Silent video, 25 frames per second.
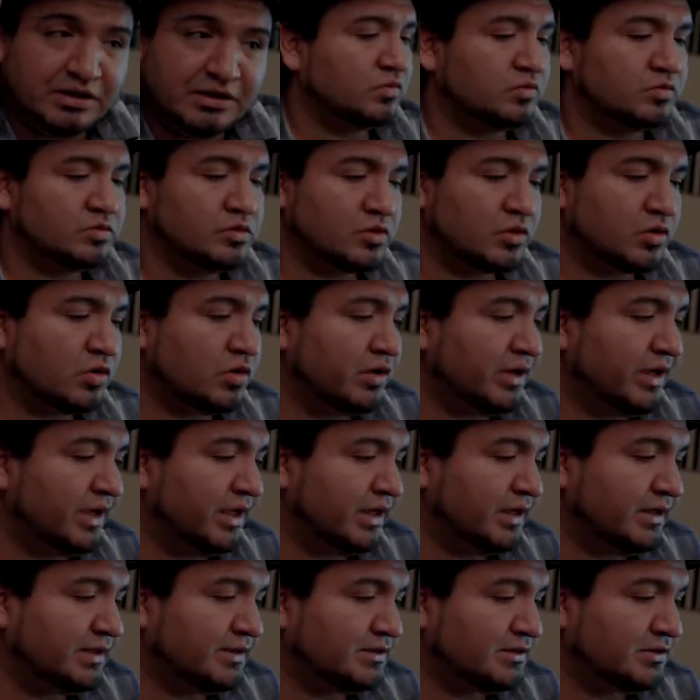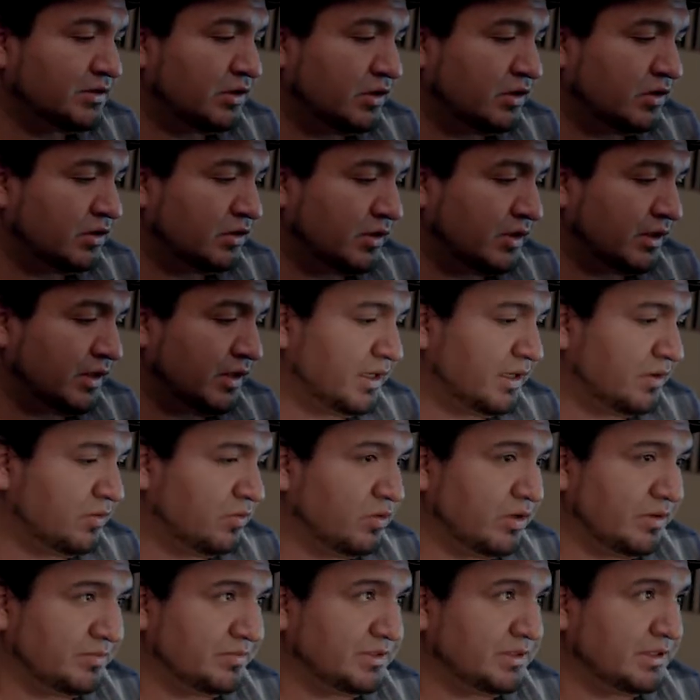We'll go ahead and start looking at our
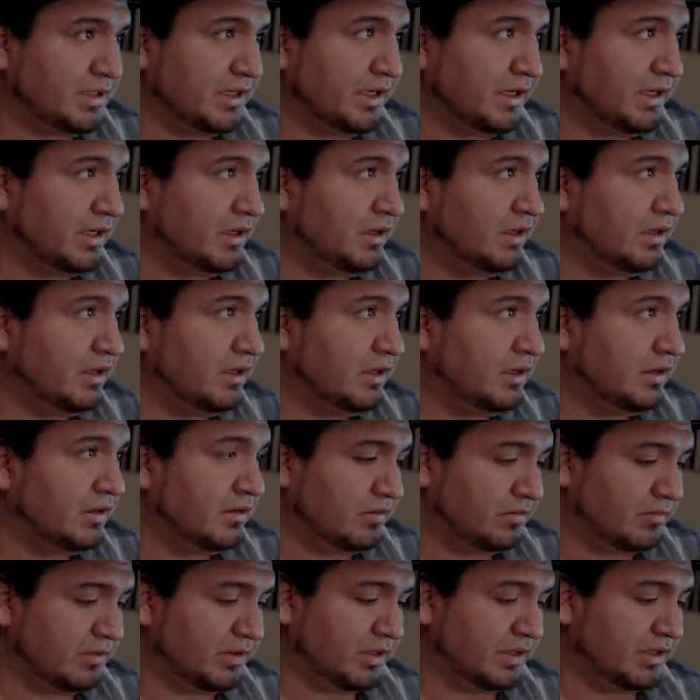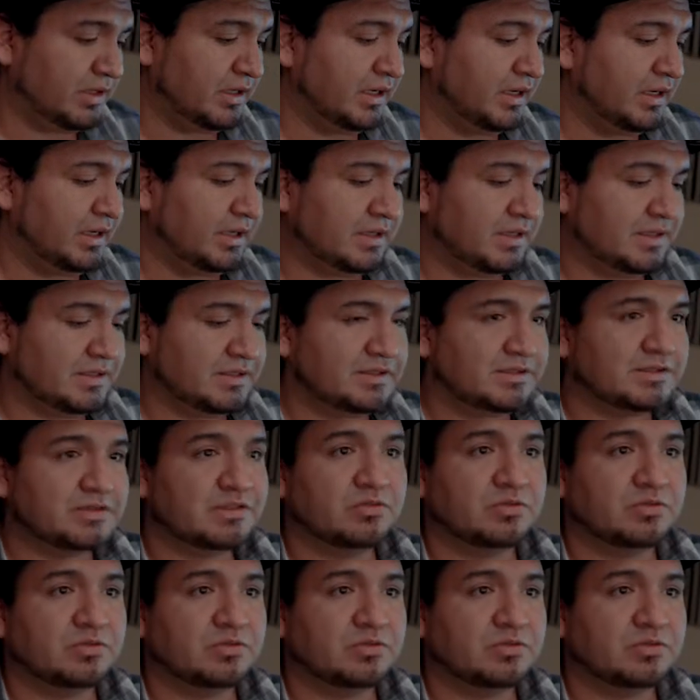website, right? This is a